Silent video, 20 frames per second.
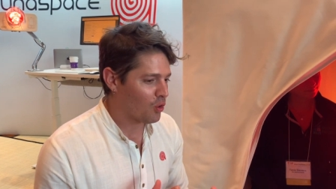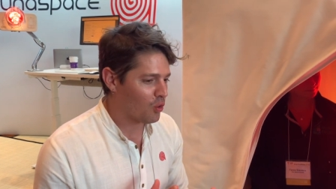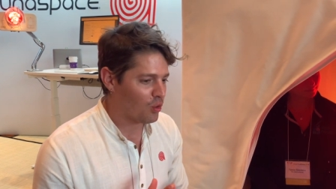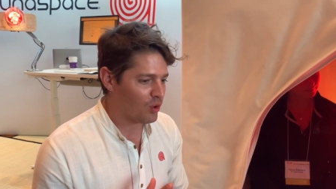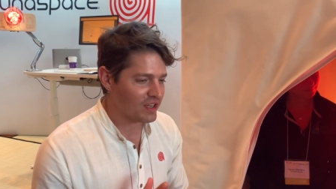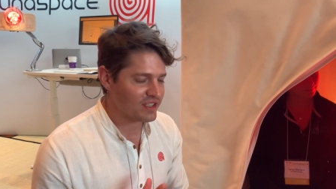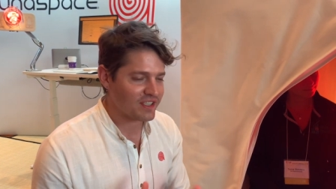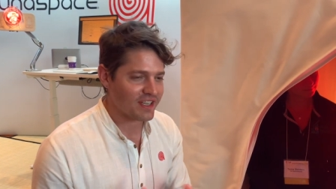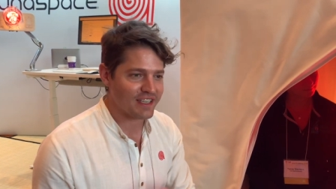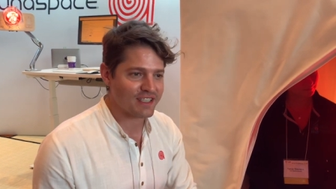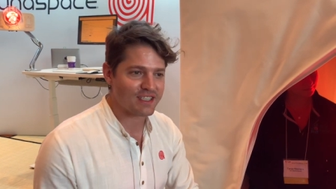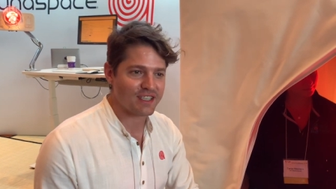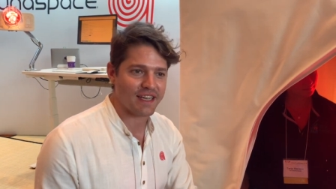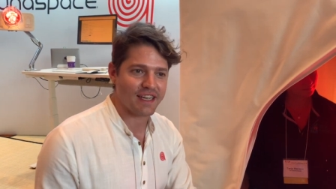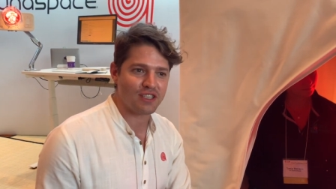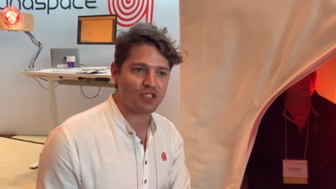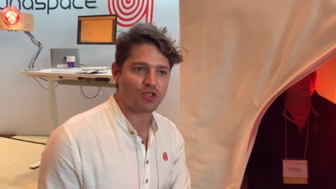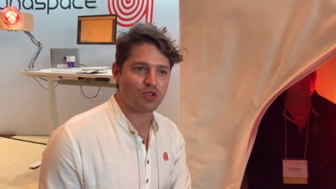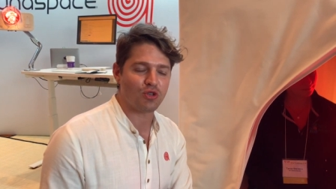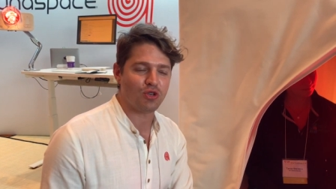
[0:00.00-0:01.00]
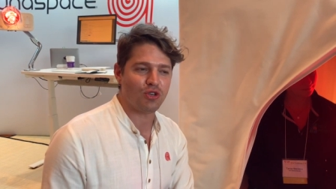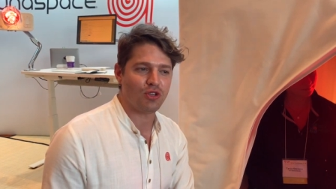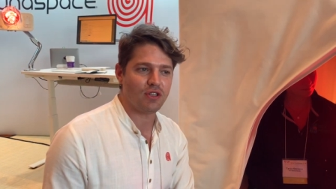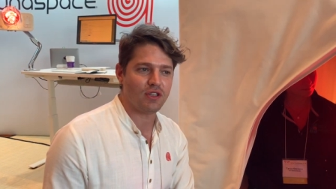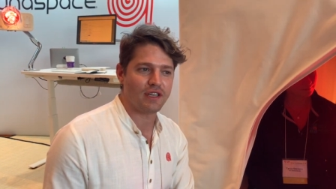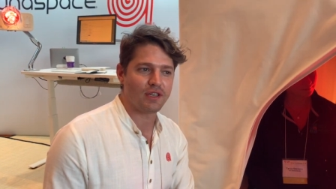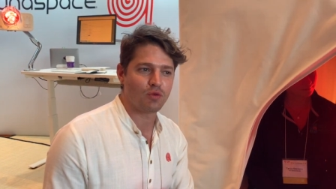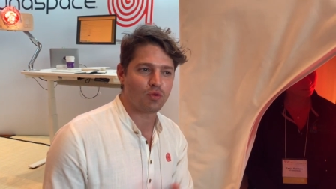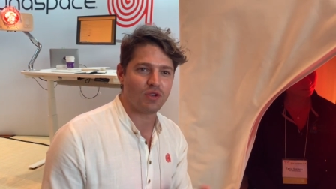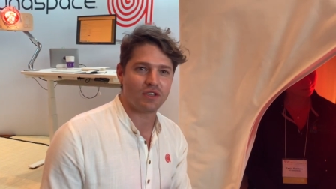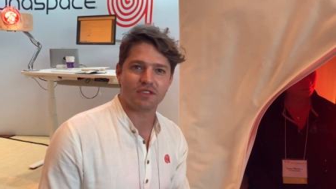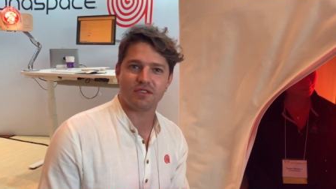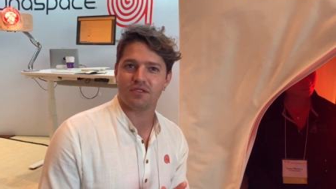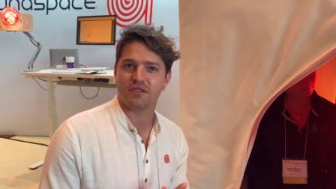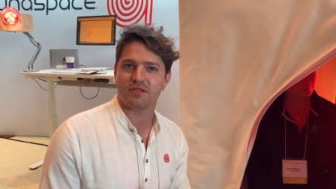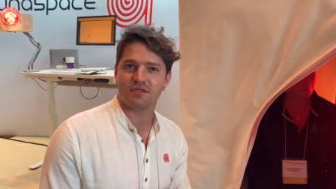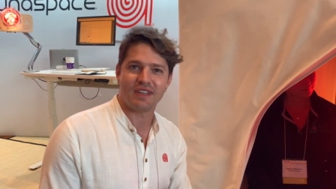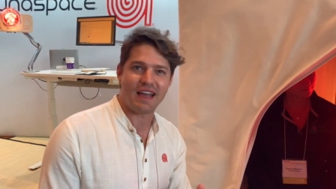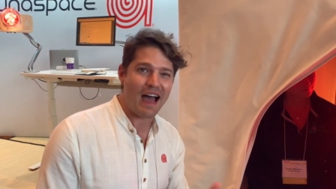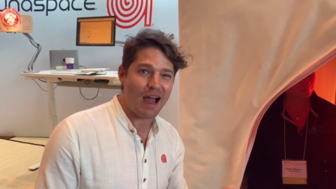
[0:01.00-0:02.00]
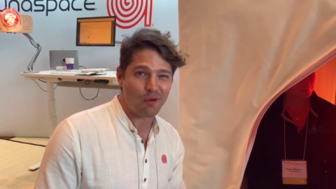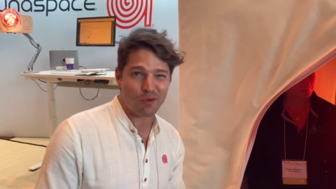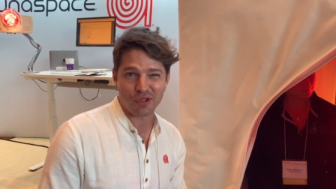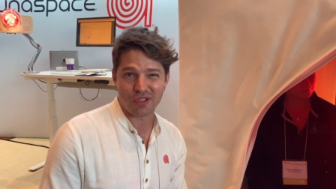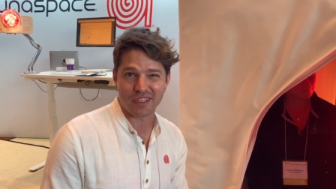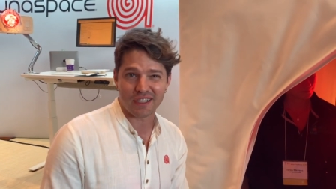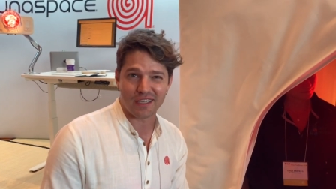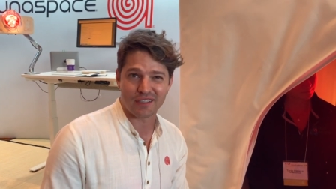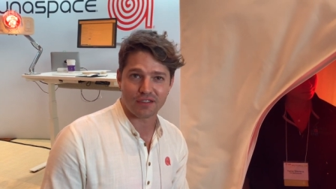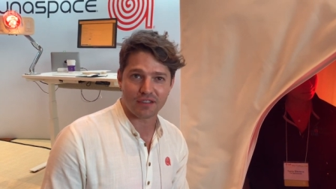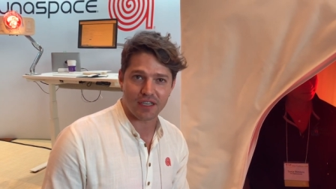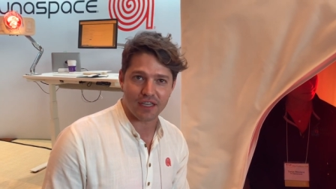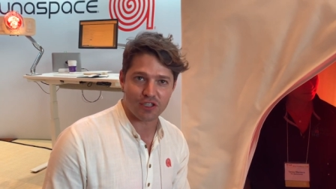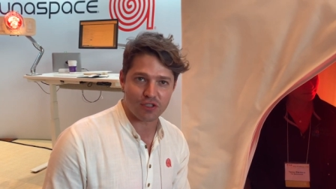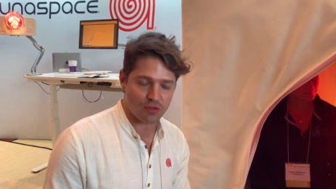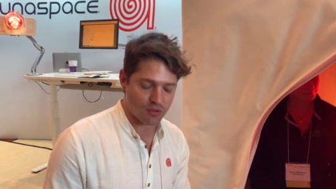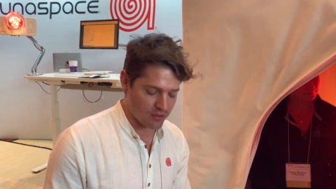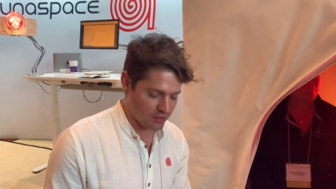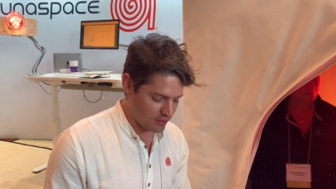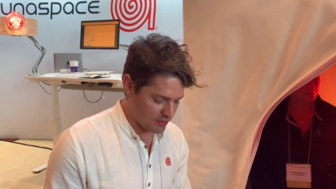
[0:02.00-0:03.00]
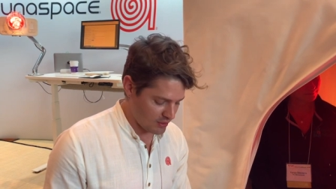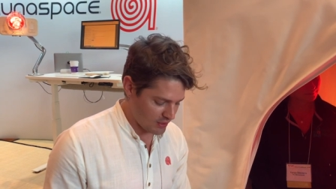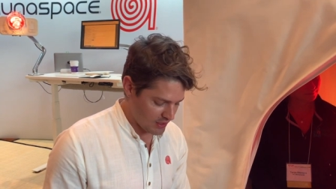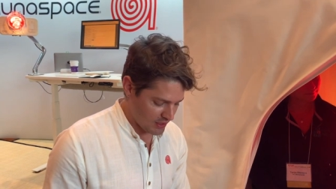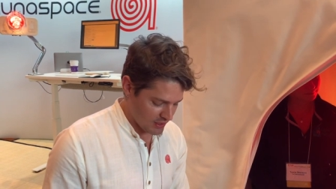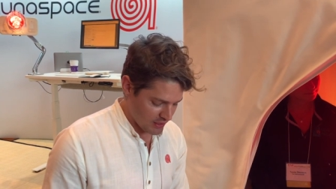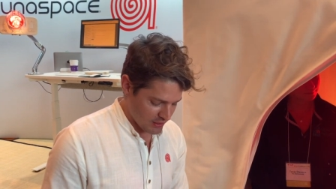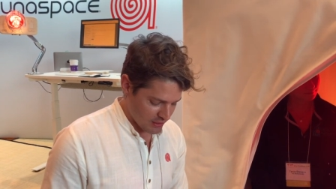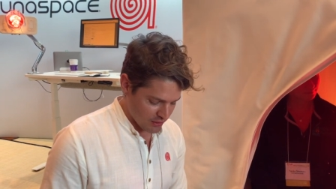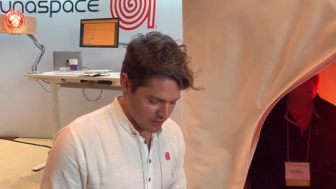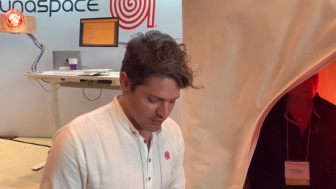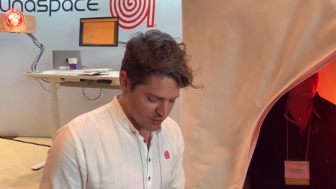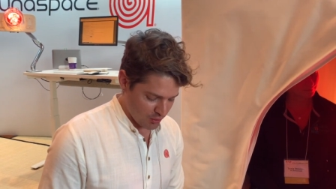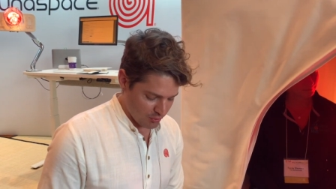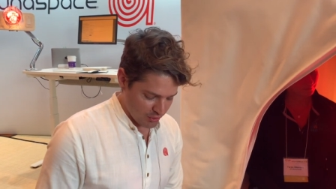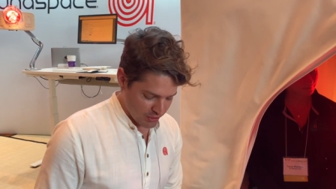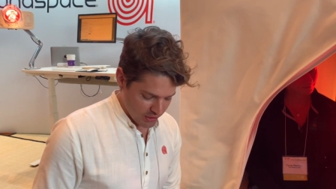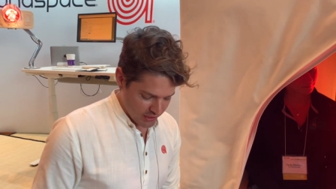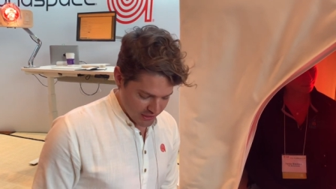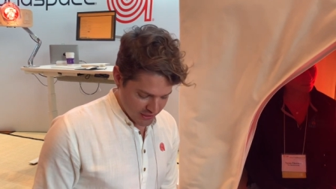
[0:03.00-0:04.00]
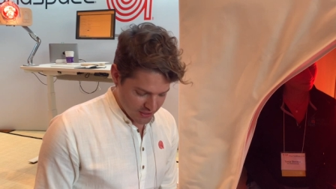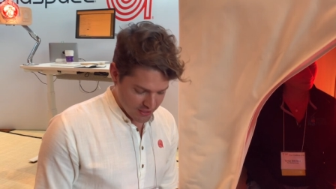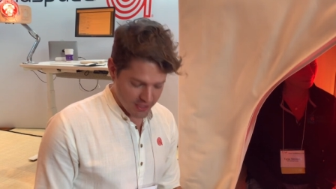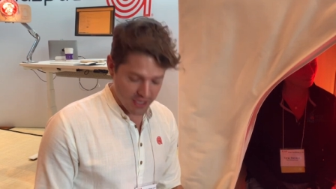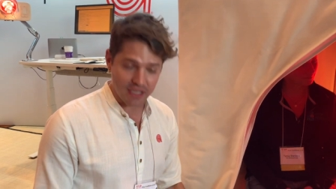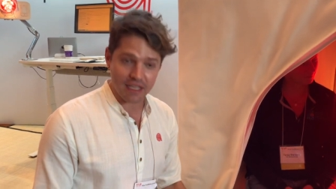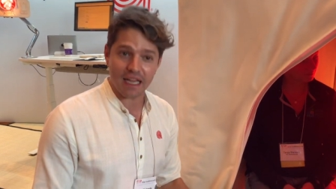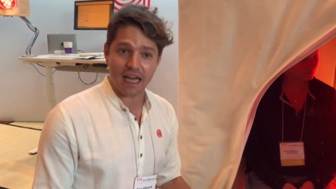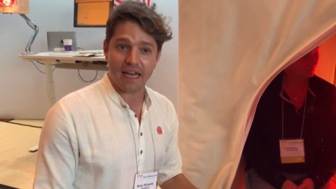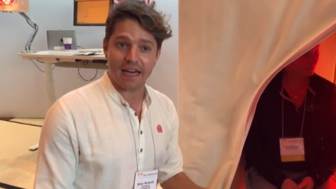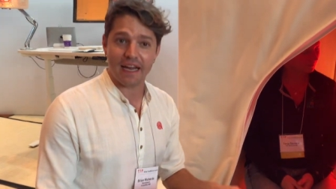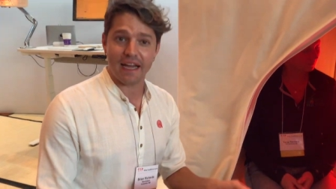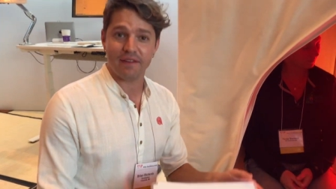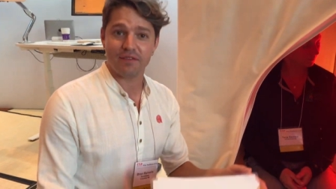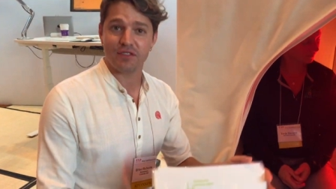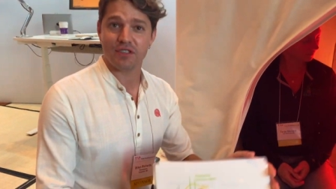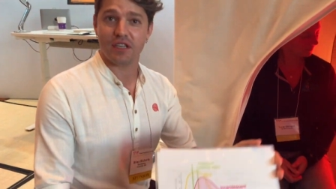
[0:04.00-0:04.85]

what's ancestral and what's not really ancestral. So if we look at sunlight, I have